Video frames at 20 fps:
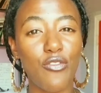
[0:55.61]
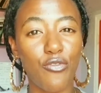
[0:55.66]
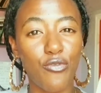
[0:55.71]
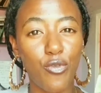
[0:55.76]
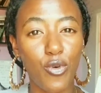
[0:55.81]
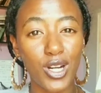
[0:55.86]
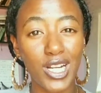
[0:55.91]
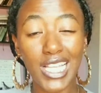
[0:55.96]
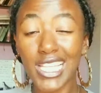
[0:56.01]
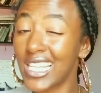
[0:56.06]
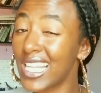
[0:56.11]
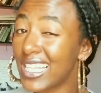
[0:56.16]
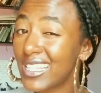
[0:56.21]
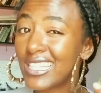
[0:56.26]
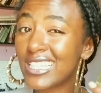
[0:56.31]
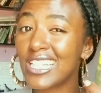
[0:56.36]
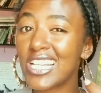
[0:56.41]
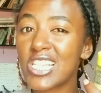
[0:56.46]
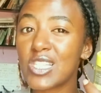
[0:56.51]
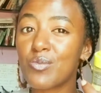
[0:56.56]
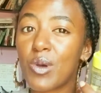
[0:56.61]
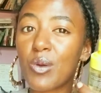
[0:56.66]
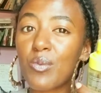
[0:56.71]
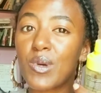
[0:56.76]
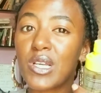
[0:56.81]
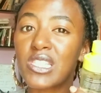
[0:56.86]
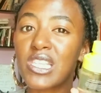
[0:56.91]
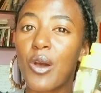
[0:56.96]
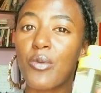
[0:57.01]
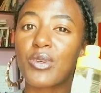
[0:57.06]
for cleanliness
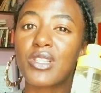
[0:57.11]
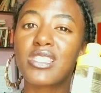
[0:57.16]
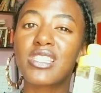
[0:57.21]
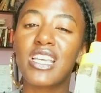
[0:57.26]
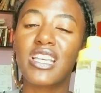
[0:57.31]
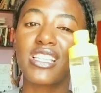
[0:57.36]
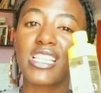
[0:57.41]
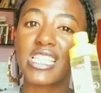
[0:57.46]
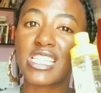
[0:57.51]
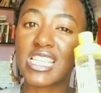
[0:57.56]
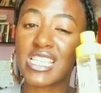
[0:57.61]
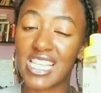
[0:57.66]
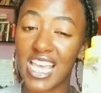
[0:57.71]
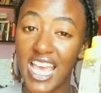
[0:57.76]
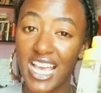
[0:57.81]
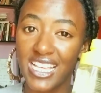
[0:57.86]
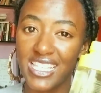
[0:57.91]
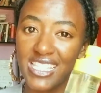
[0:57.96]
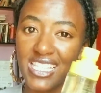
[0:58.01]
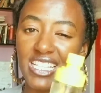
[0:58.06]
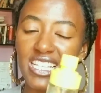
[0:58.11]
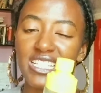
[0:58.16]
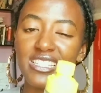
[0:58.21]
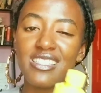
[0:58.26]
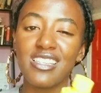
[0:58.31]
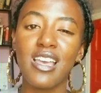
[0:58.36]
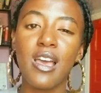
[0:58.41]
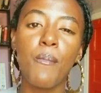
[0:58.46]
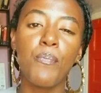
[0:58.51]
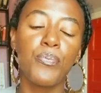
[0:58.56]
purpose, I would say this is excellent.